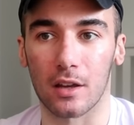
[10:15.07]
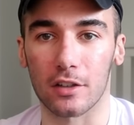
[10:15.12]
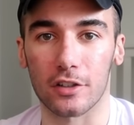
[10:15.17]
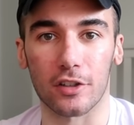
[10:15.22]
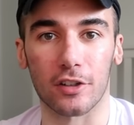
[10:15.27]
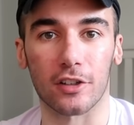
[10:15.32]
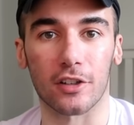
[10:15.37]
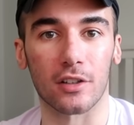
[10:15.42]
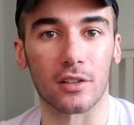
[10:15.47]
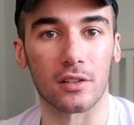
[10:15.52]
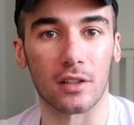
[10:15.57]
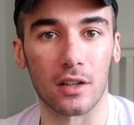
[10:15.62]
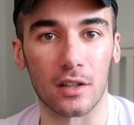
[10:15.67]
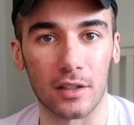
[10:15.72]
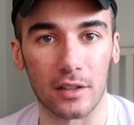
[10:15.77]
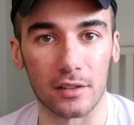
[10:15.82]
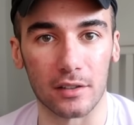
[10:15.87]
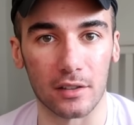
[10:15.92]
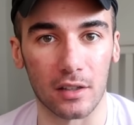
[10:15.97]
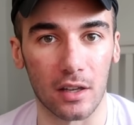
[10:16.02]
You're good
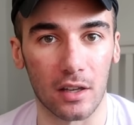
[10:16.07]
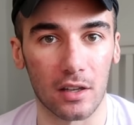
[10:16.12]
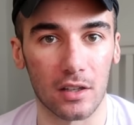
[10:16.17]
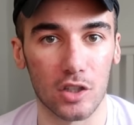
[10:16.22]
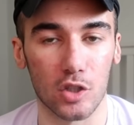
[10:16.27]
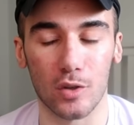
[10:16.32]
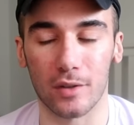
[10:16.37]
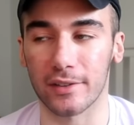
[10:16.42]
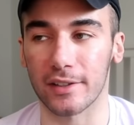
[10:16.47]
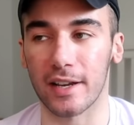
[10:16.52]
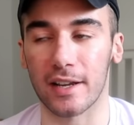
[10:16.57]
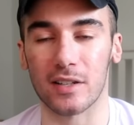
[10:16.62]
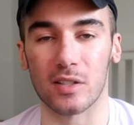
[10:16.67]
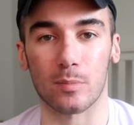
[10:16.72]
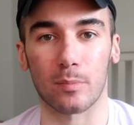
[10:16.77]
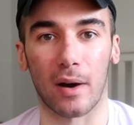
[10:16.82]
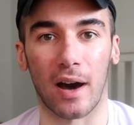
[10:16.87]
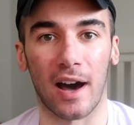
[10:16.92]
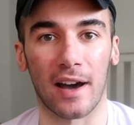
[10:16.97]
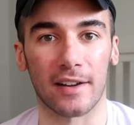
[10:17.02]
looking. You have a nice
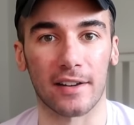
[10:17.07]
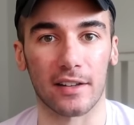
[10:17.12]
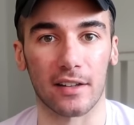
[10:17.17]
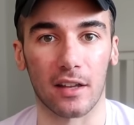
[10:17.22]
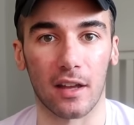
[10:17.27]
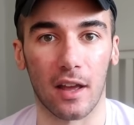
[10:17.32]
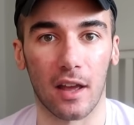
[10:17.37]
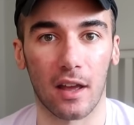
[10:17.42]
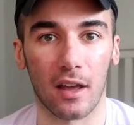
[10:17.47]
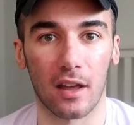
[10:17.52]
body.